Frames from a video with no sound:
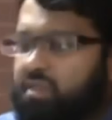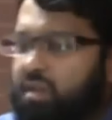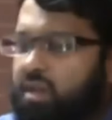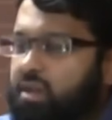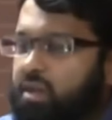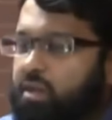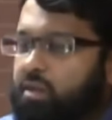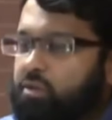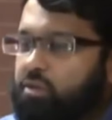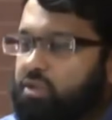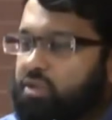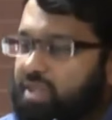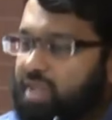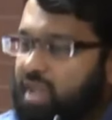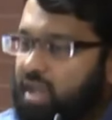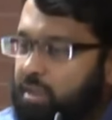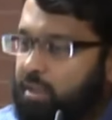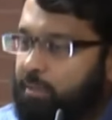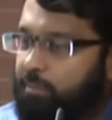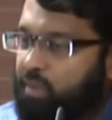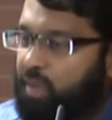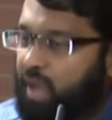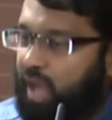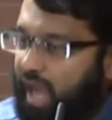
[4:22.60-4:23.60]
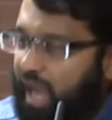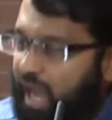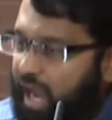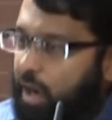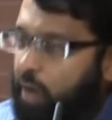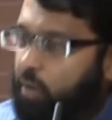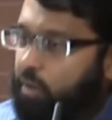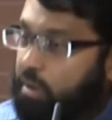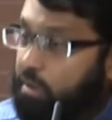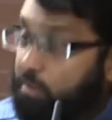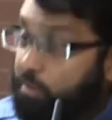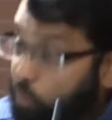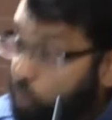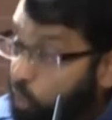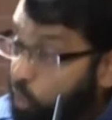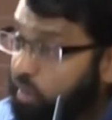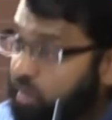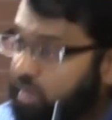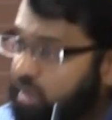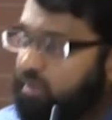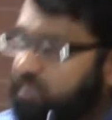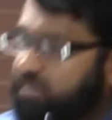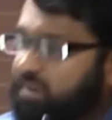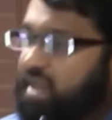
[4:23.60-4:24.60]
not understand how
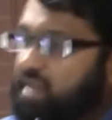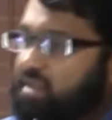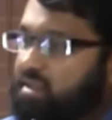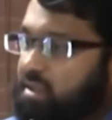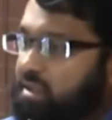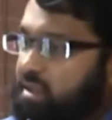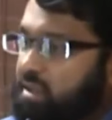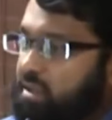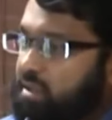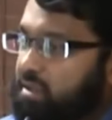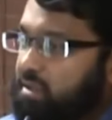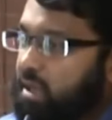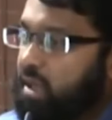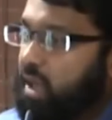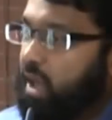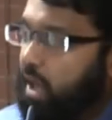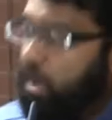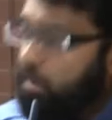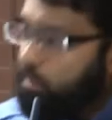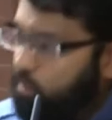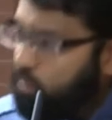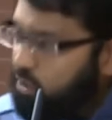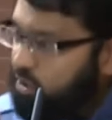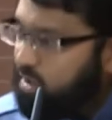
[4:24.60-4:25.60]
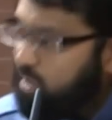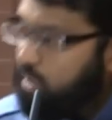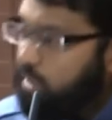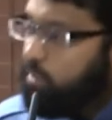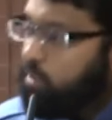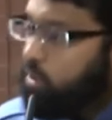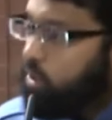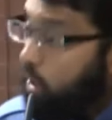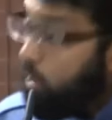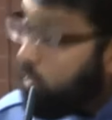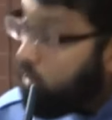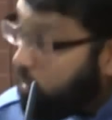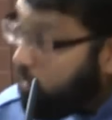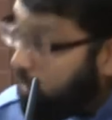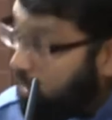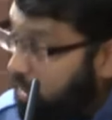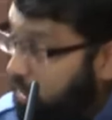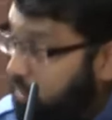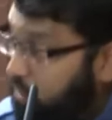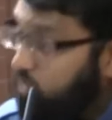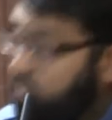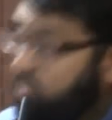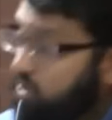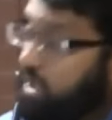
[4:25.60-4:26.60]
important fasting is. A Muslim doctor will
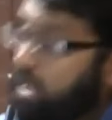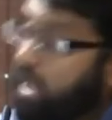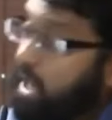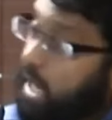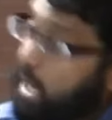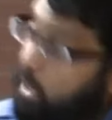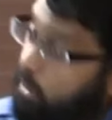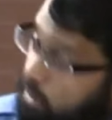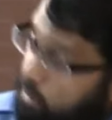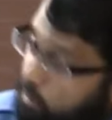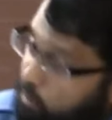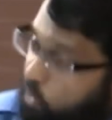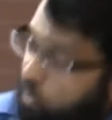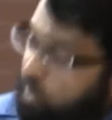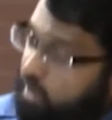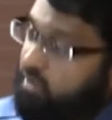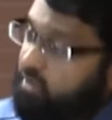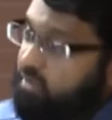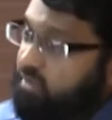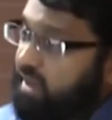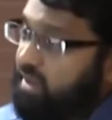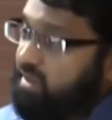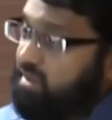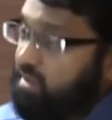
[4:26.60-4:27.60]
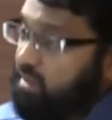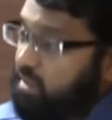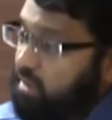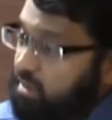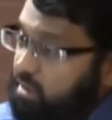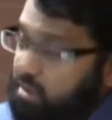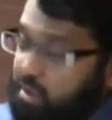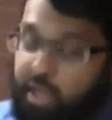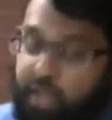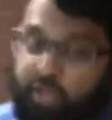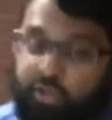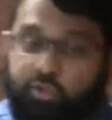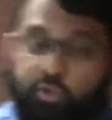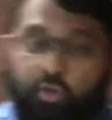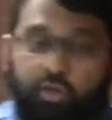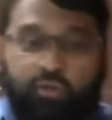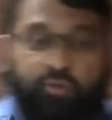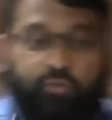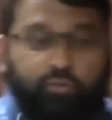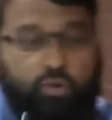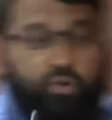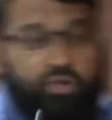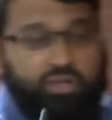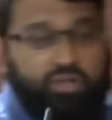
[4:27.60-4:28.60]
understand how important fasting is. So
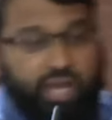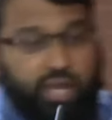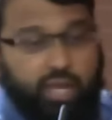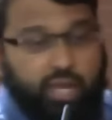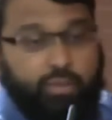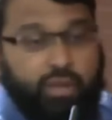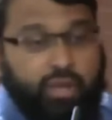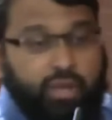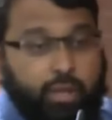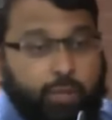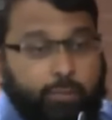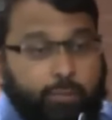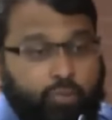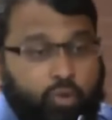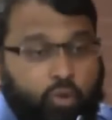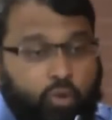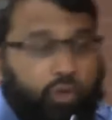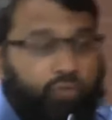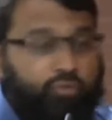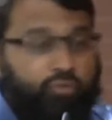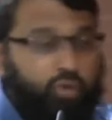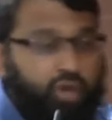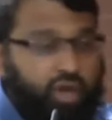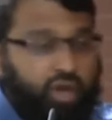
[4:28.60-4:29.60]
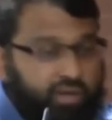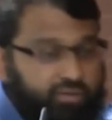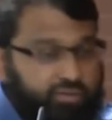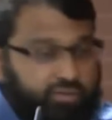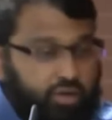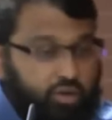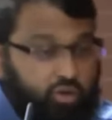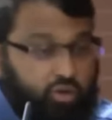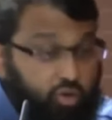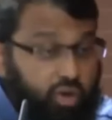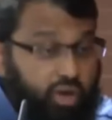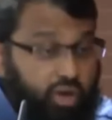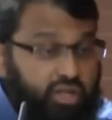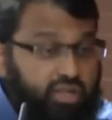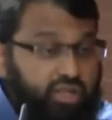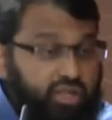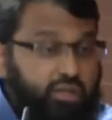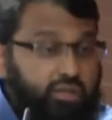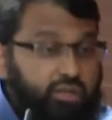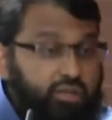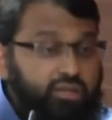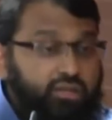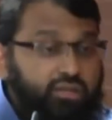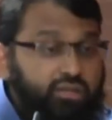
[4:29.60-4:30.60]
if you're diabetic, or if you have a chronic
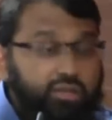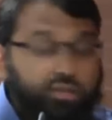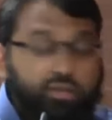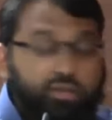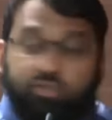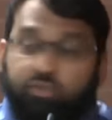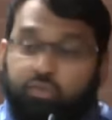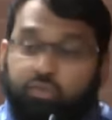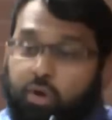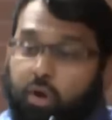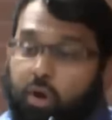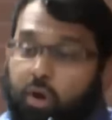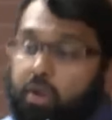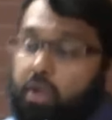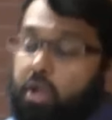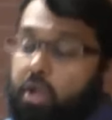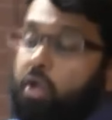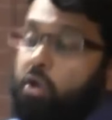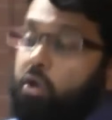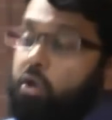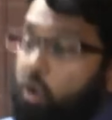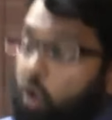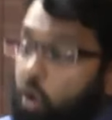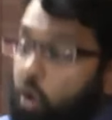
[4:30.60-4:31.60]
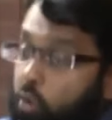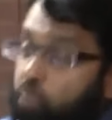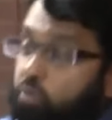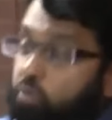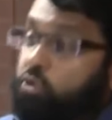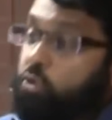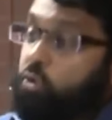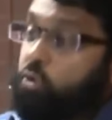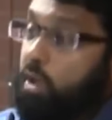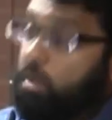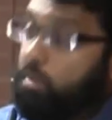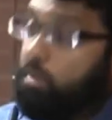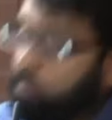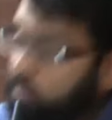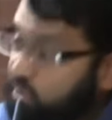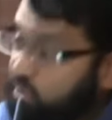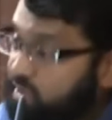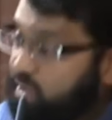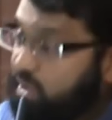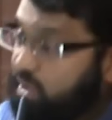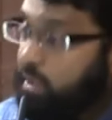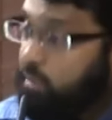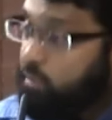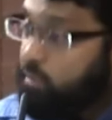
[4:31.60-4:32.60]
illness in this regard, go to a
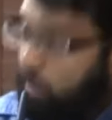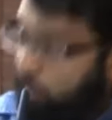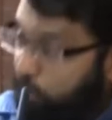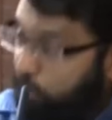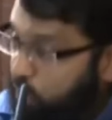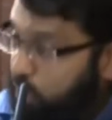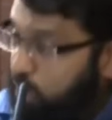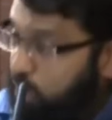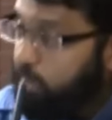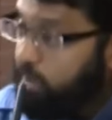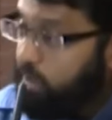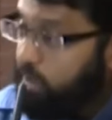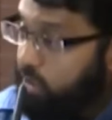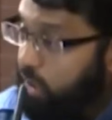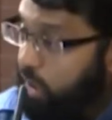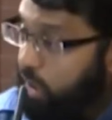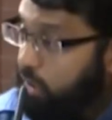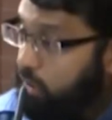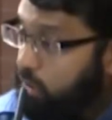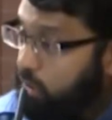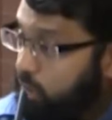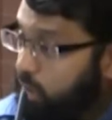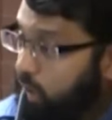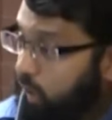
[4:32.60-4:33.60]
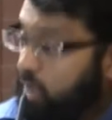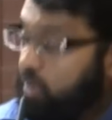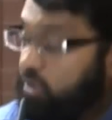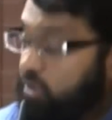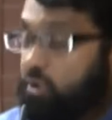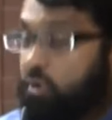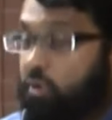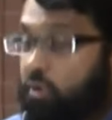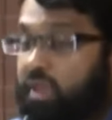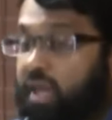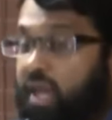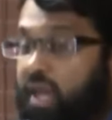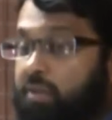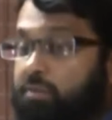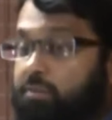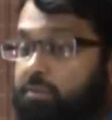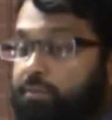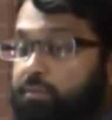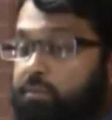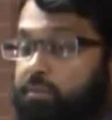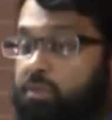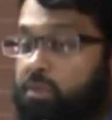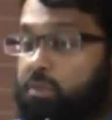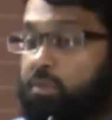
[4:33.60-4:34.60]
Muslim reputable doctor so that
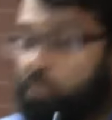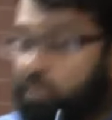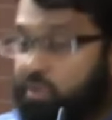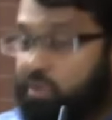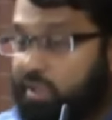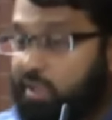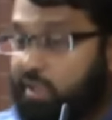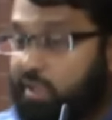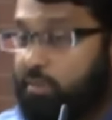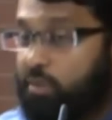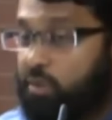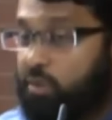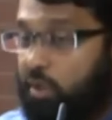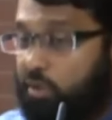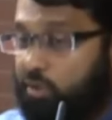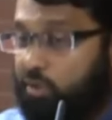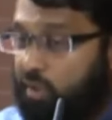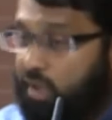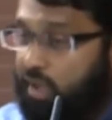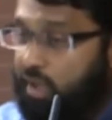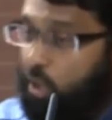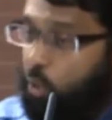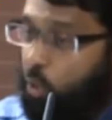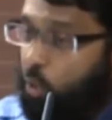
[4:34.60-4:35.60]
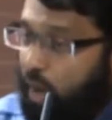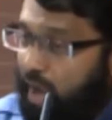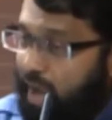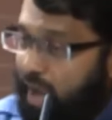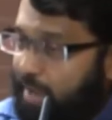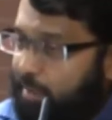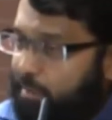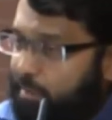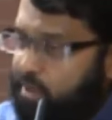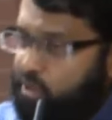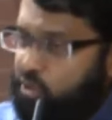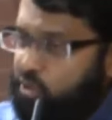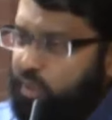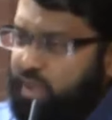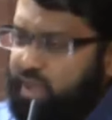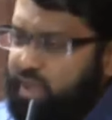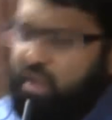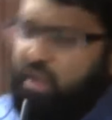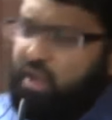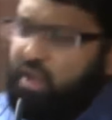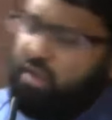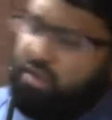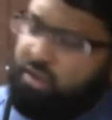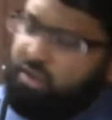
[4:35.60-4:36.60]
the Muslim doctor can weigh
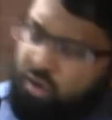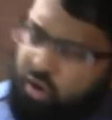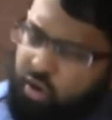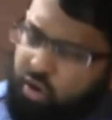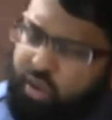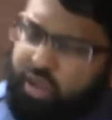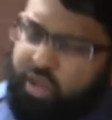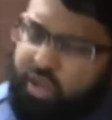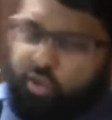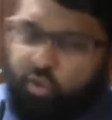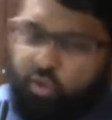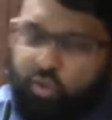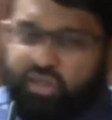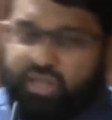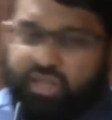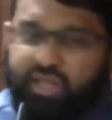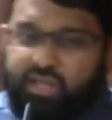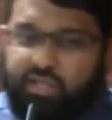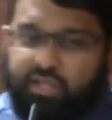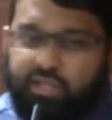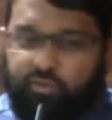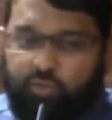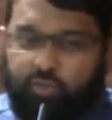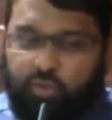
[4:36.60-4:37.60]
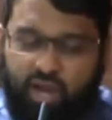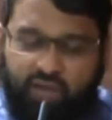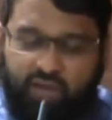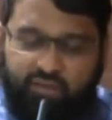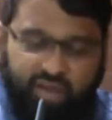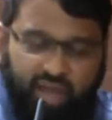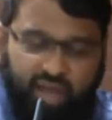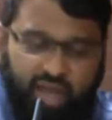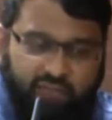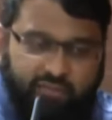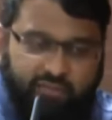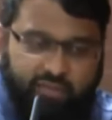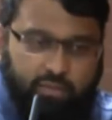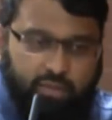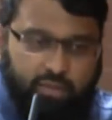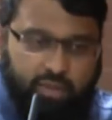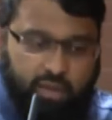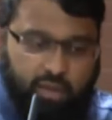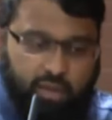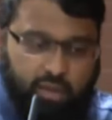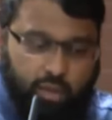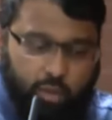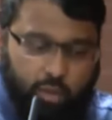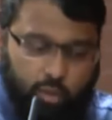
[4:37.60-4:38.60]
between, you know, in your case, if you have a heavy
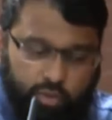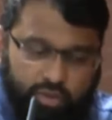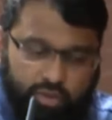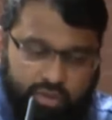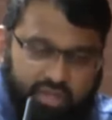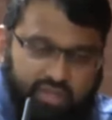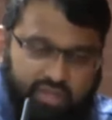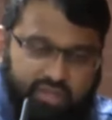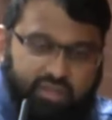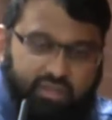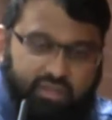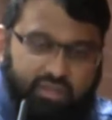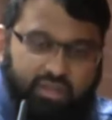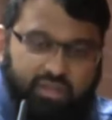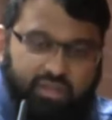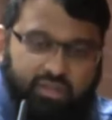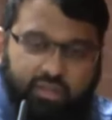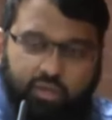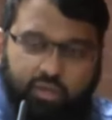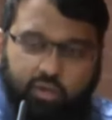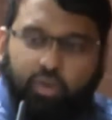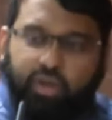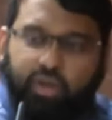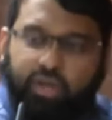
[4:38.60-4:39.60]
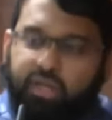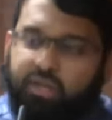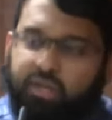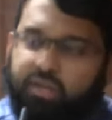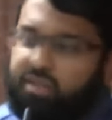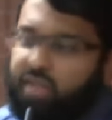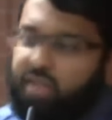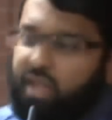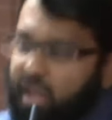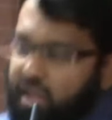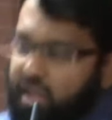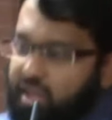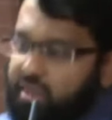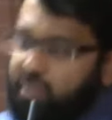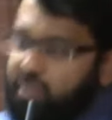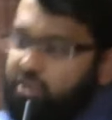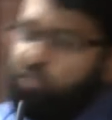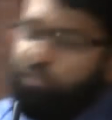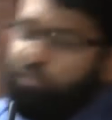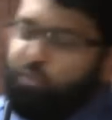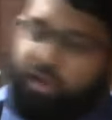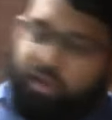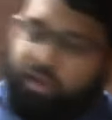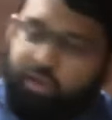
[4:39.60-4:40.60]
meal with these and these ingredients, and then
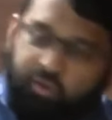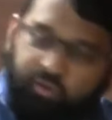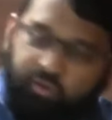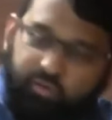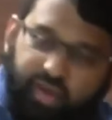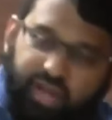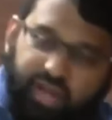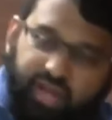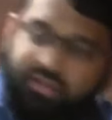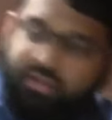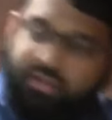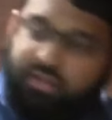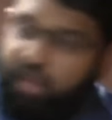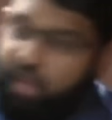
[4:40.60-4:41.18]
you break your fast